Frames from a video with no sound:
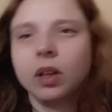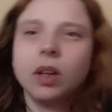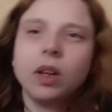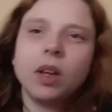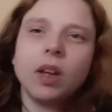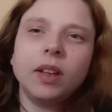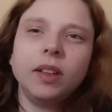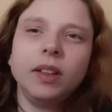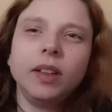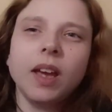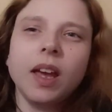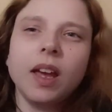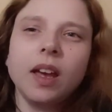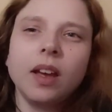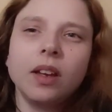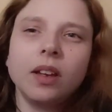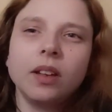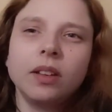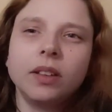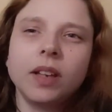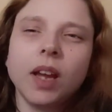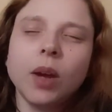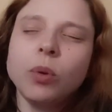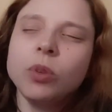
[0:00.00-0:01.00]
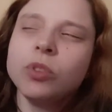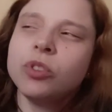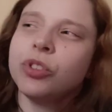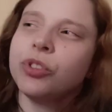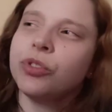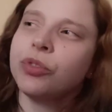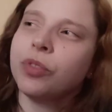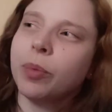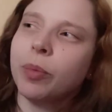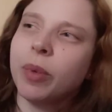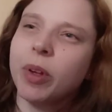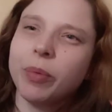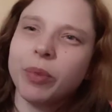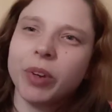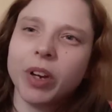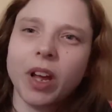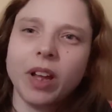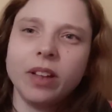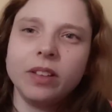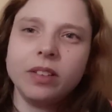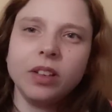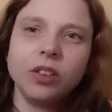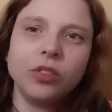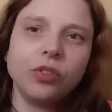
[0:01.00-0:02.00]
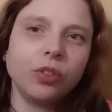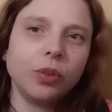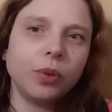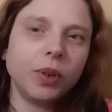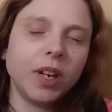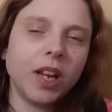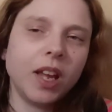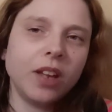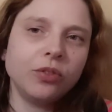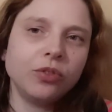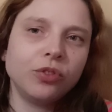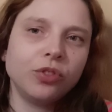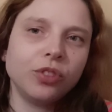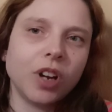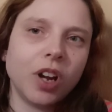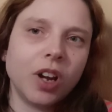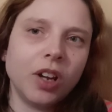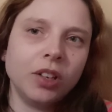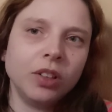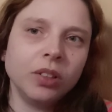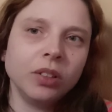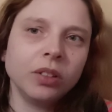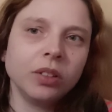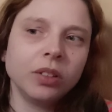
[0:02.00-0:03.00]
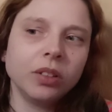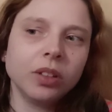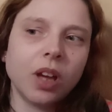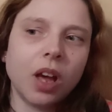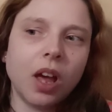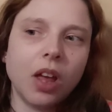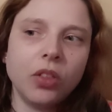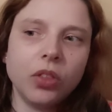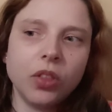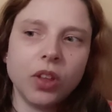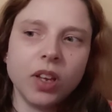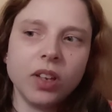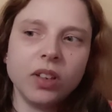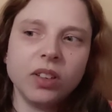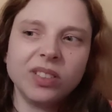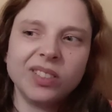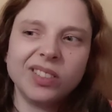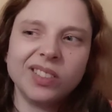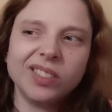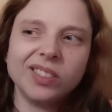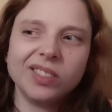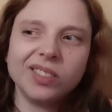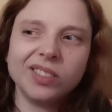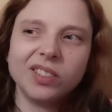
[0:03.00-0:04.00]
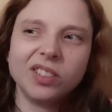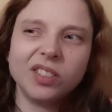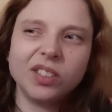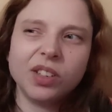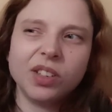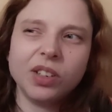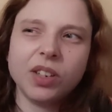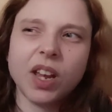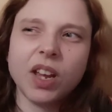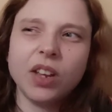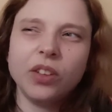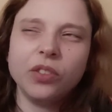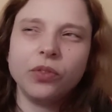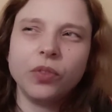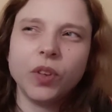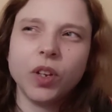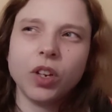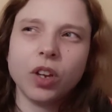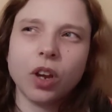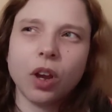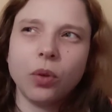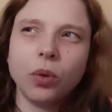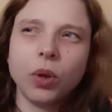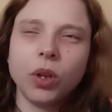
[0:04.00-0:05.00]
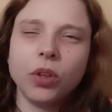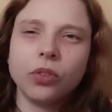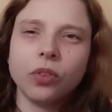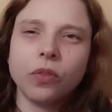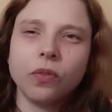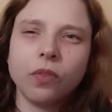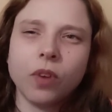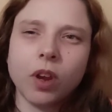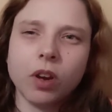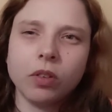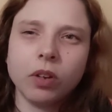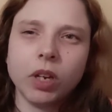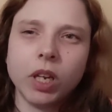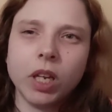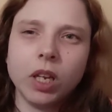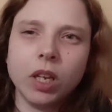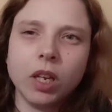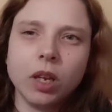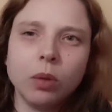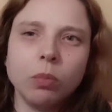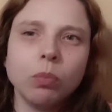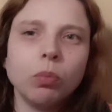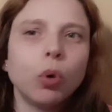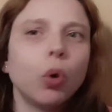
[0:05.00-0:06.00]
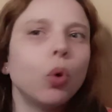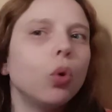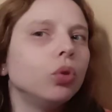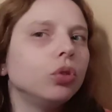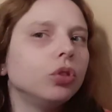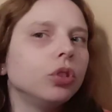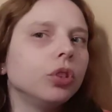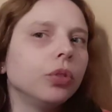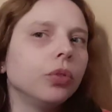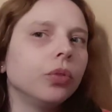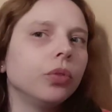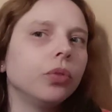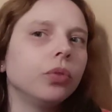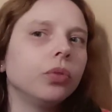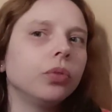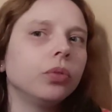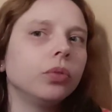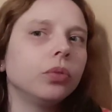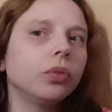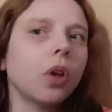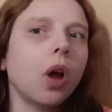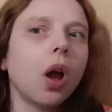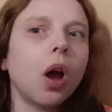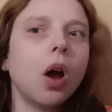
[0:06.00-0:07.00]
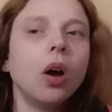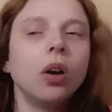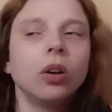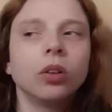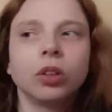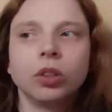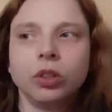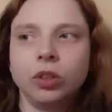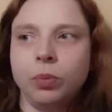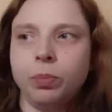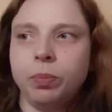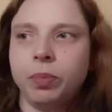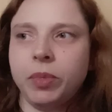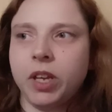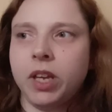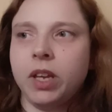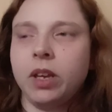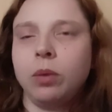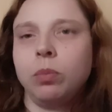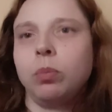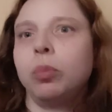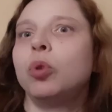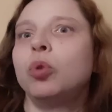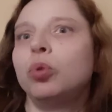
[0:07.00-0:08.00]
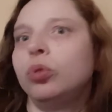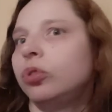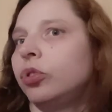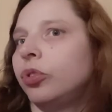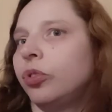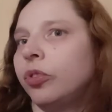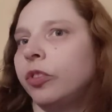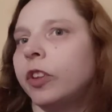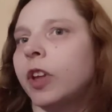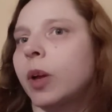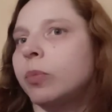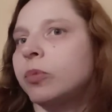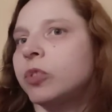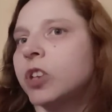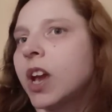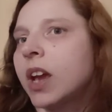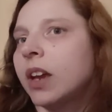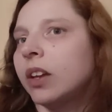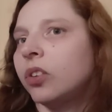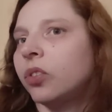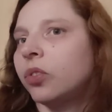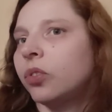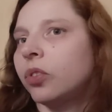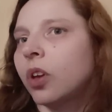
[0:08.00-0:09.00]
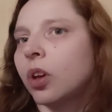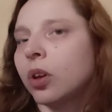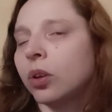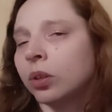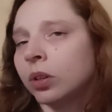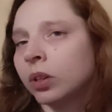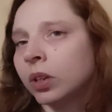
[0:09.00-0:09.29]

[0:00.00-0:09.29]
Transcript: Yeah, now I just remember that I didn't do an intro. I think today's video is a very important, are going to be important subjects, so